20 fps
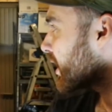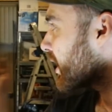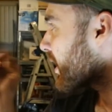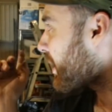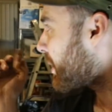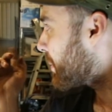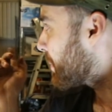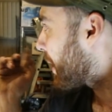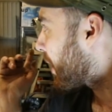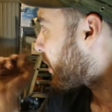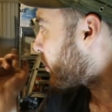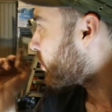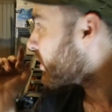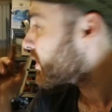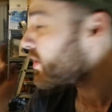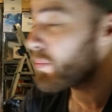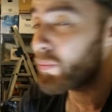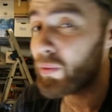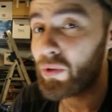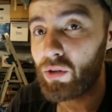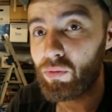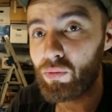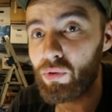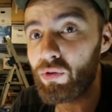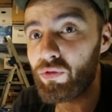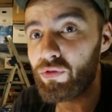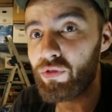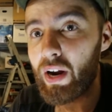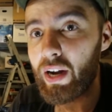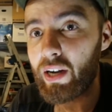I want to put a
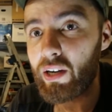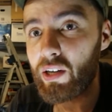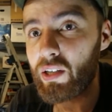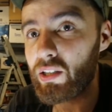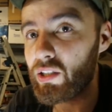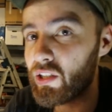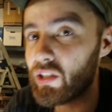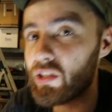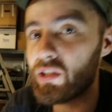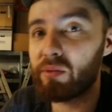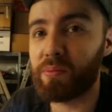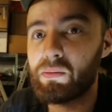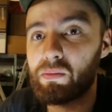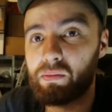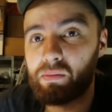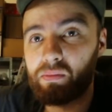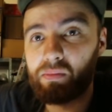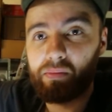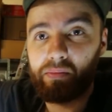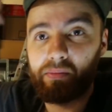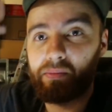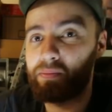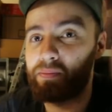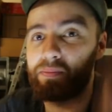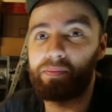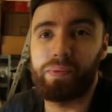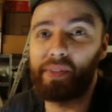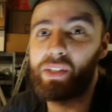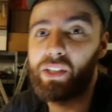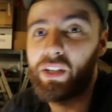roof rack on just
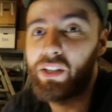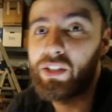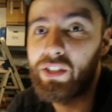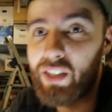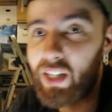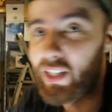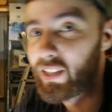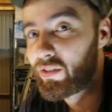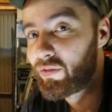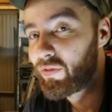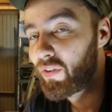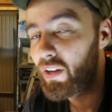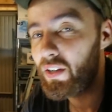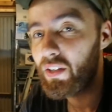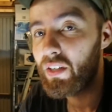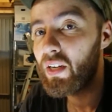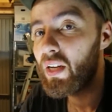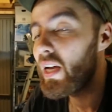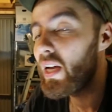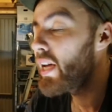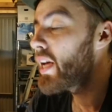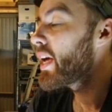because that's fun.